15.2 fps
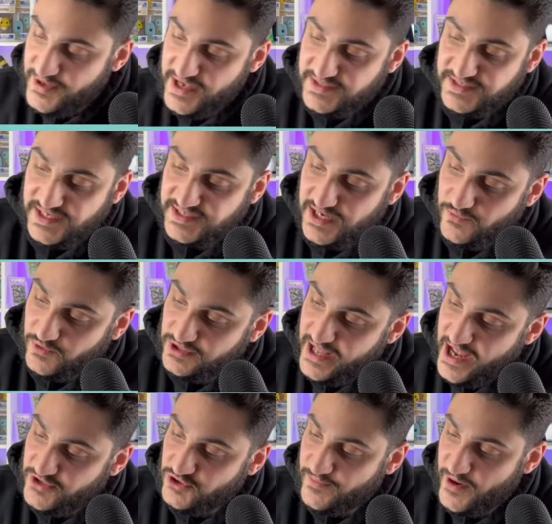PSA 10 will
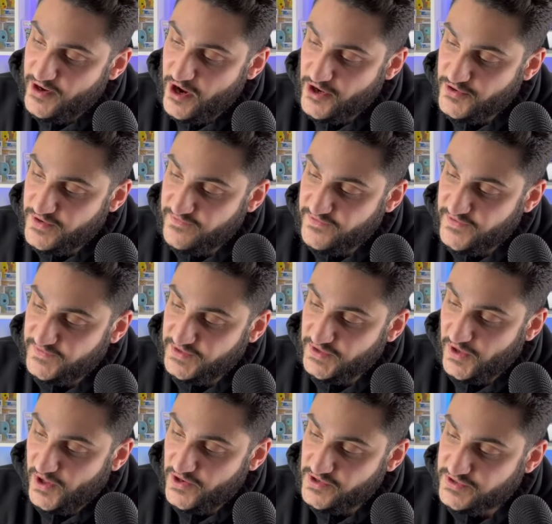land you about
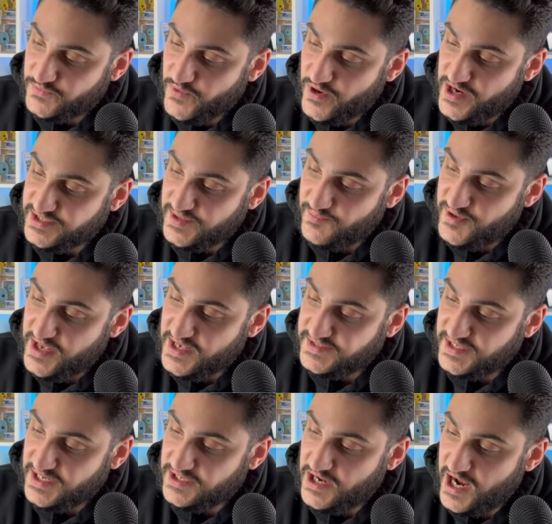$150, whereas a
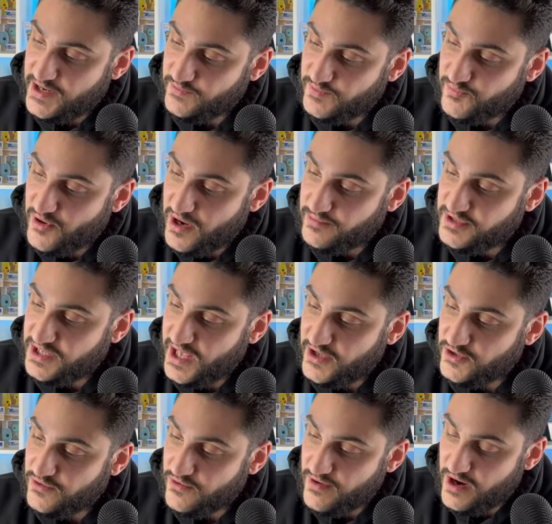PSA 9 would probably
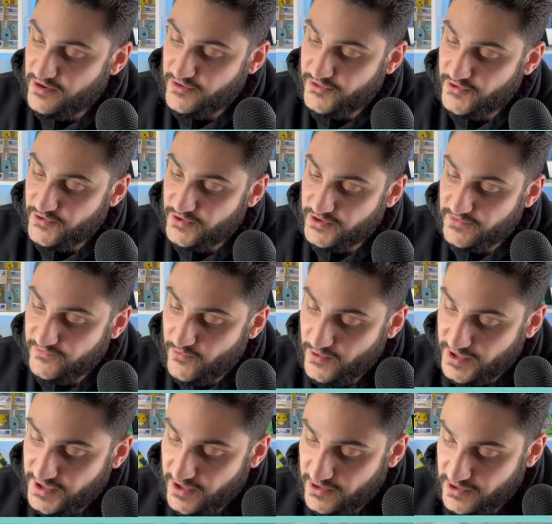get you around a $30 to
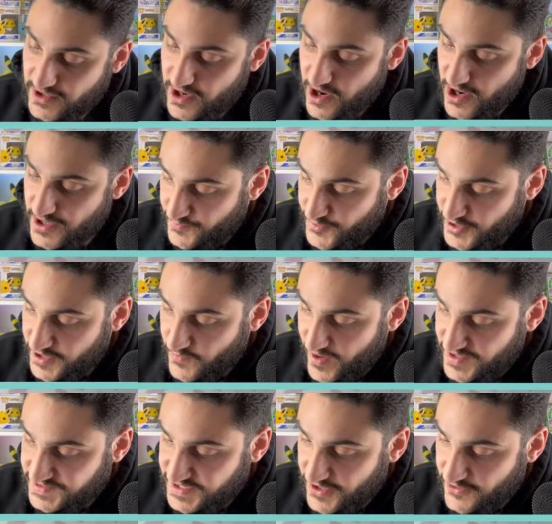$40 card. Pretty
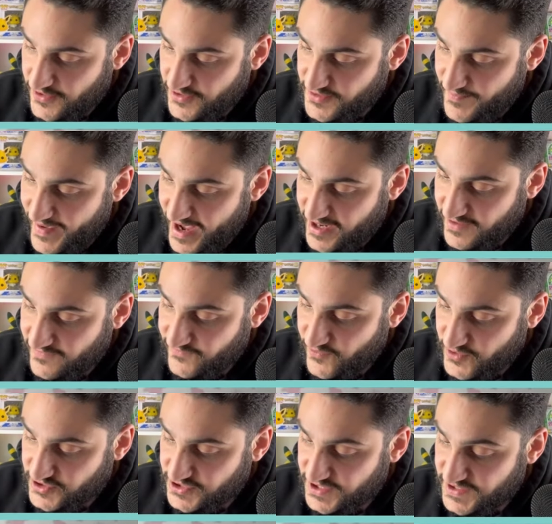well centered on the back,
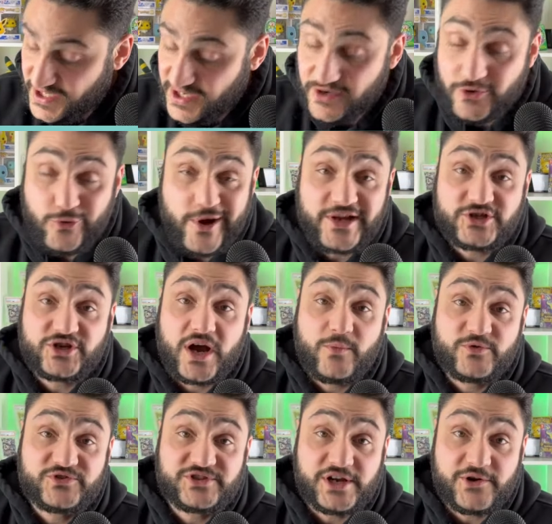unfortunately. They did a great job
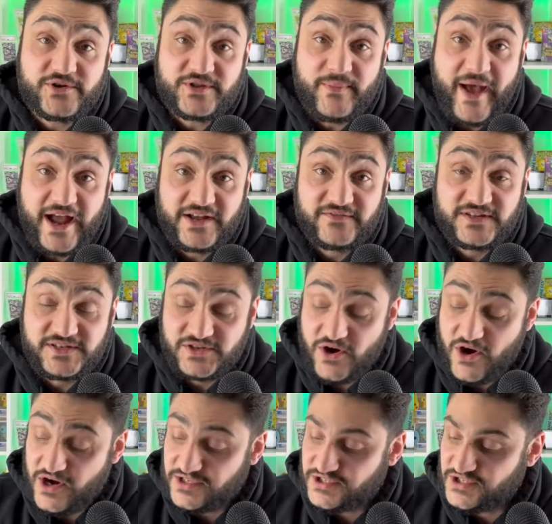with centering the back of these
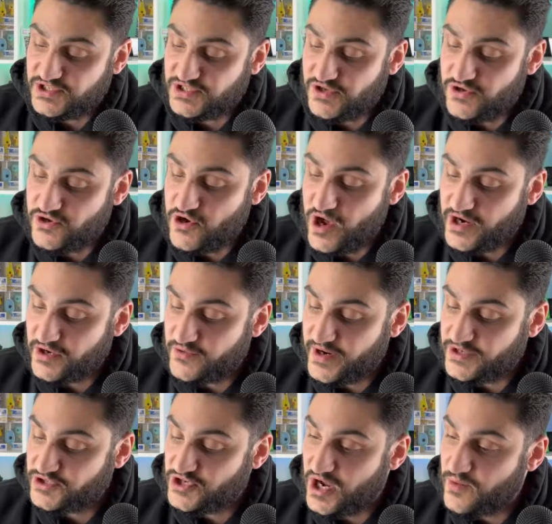cards, just not a
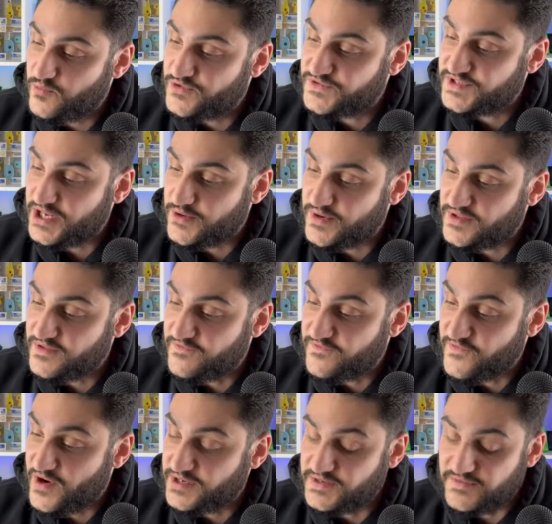great job with centering the
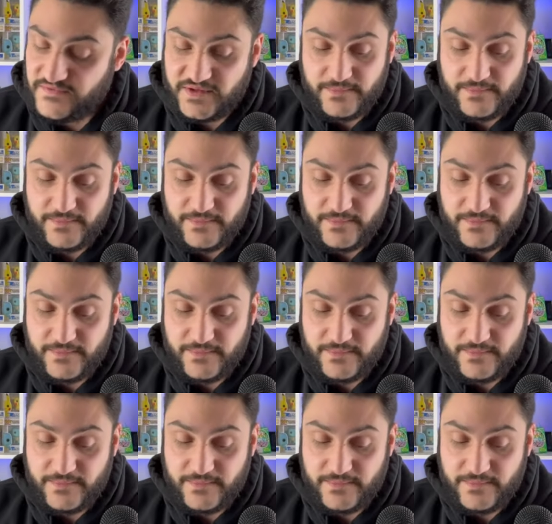front of them.